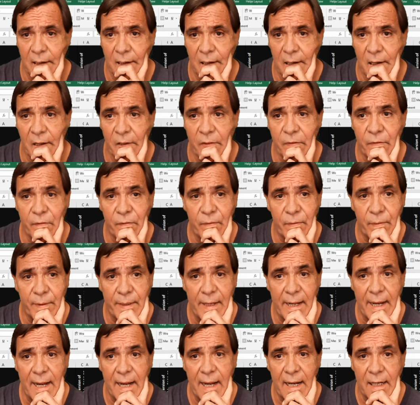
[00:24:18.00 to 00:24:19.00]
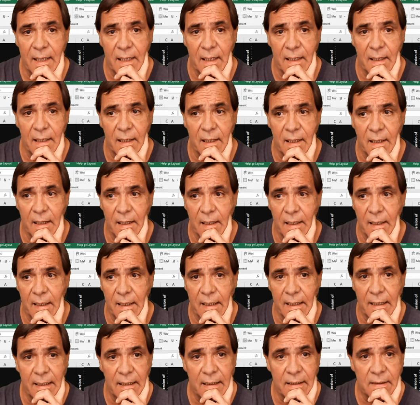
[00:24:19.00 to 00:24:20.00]
Other than that,
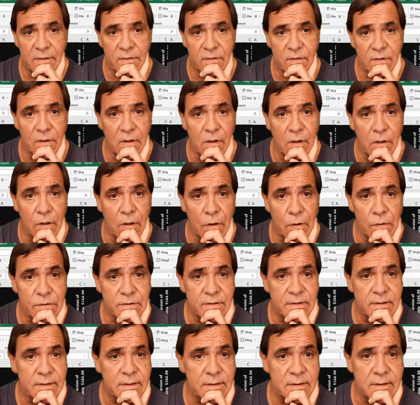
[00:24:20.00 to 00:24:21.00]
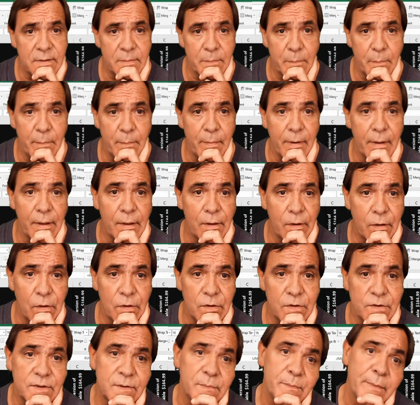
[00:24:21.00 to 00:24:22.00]
it's a
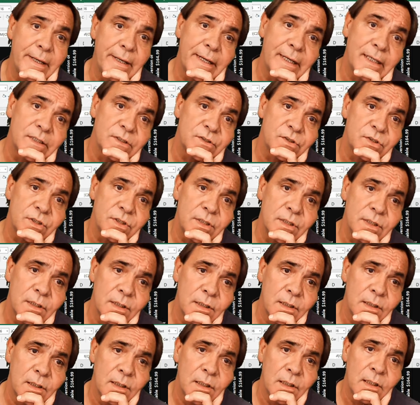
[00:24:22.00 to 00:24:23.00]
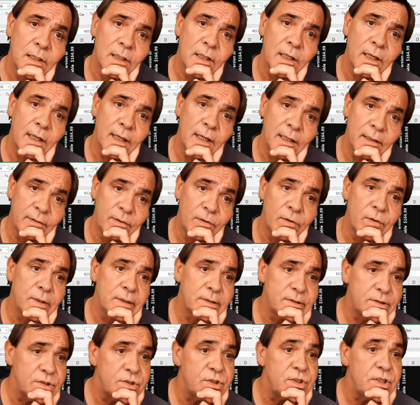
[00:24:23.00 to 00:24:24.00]
close match. And there
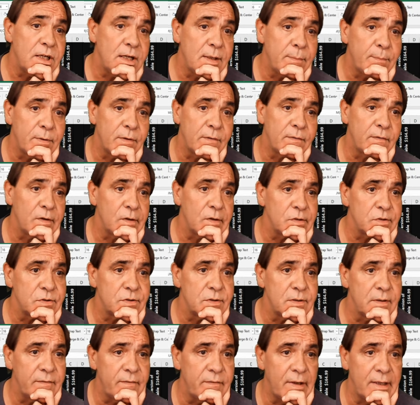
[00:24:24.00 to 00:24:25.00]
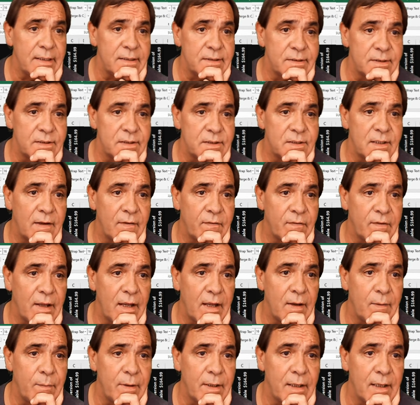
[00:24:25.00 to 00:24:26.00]
is a cheaper version of the Asus TUF
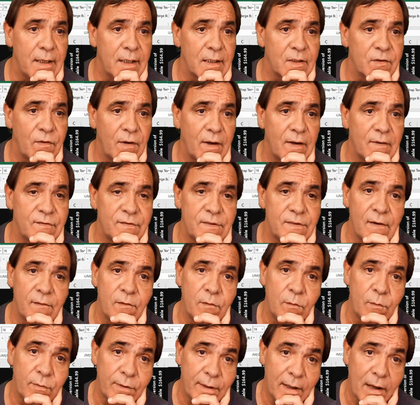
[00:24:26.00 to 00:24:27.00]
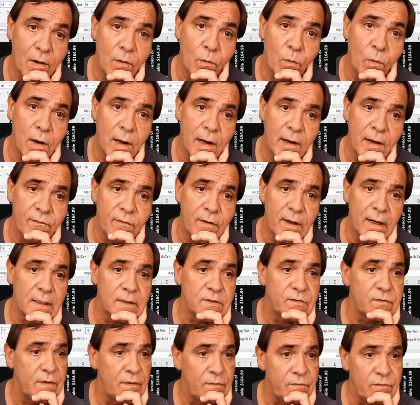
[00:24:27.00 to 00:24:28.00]
Gaming X570 without Wi-Fi.
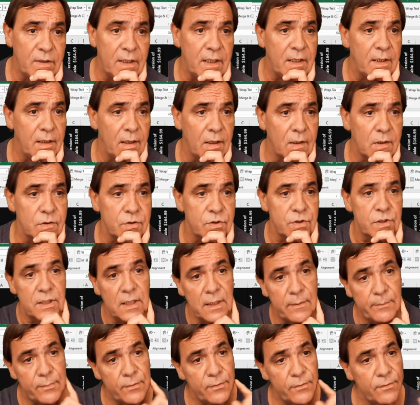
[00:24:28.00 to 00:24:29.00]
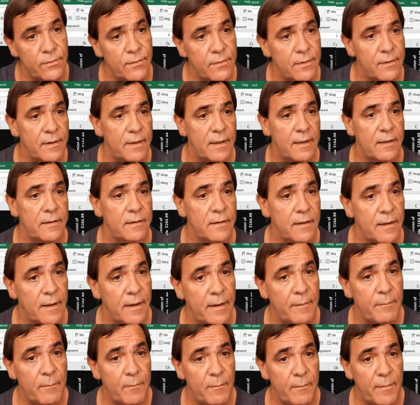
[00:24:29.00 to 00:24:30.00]
It's $15 cheaper than the
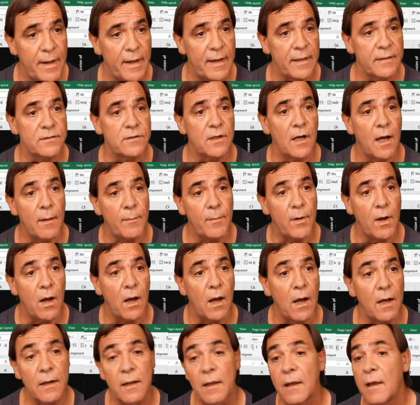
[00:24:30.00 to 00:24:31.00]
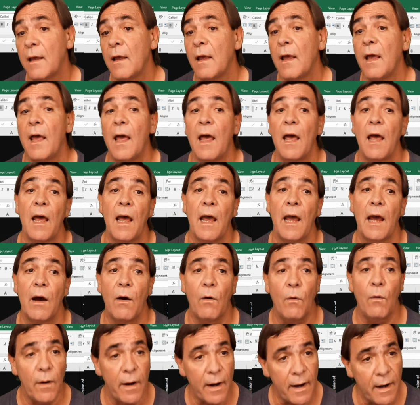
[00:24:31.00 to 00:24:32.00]
MAG Tomahawk.
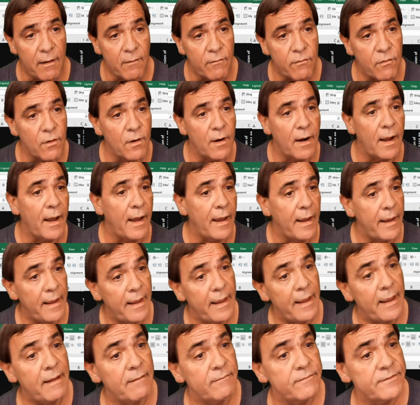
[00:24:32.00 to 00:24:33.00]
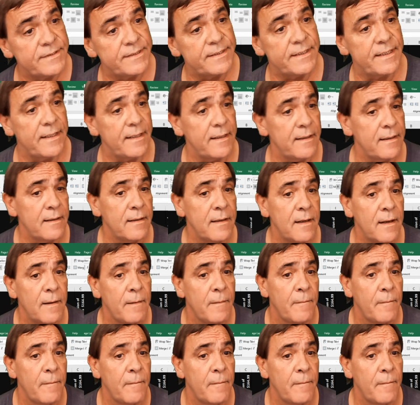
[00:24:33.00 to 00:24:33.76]
However, I have seen